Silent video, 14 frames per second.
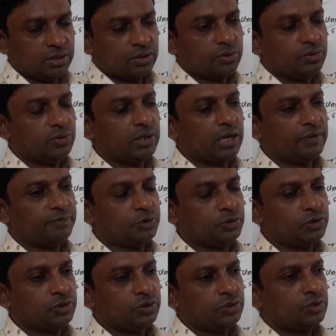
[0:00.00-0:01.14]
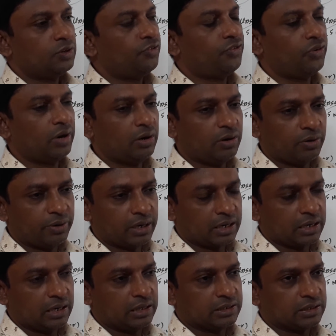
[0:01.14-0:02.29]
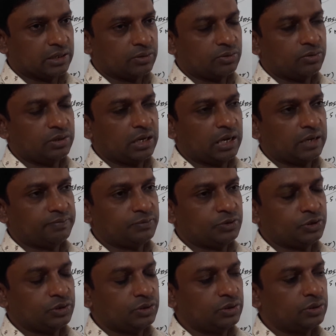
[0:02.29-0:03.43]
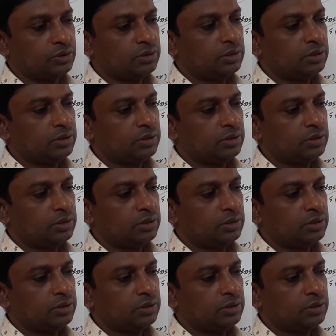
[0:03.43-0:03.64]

We have to follow our culture. We have to